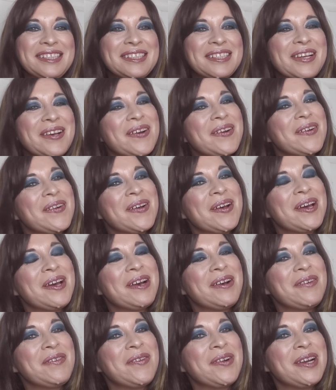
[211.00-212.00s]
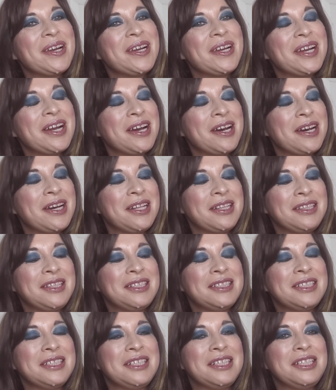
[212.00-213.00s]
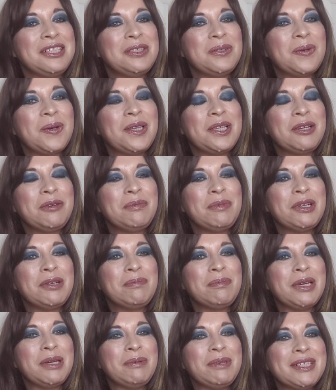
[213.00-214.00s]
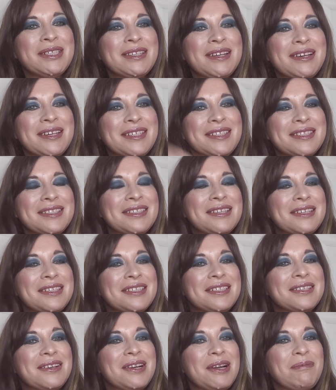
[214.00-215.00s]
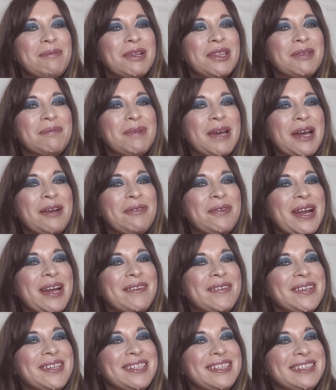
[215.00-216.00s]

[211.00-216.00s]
So we're uh, listening to a little bit of baby songs. Sorry about the background.